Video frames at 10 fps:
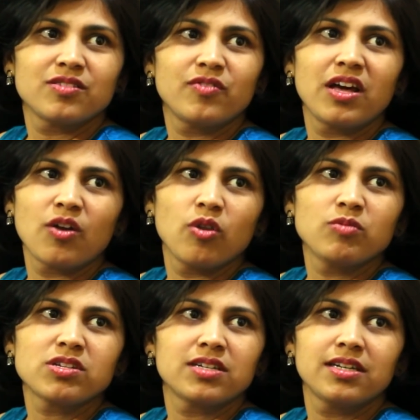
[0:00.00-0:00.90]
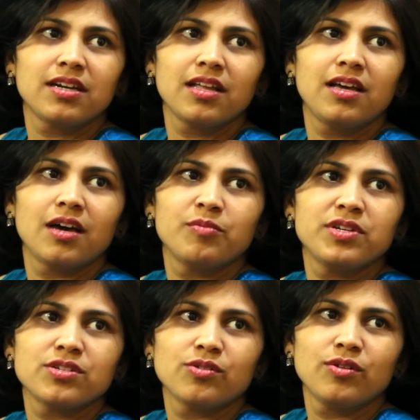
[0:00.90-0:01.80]
We are almost treated like
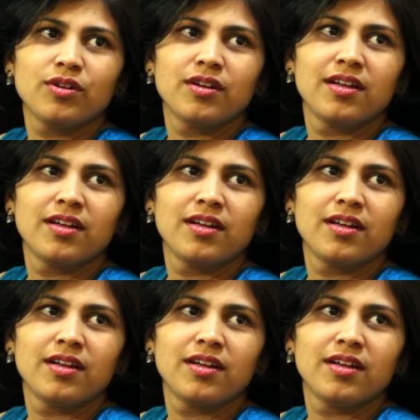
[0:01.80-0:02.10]
garbage, no?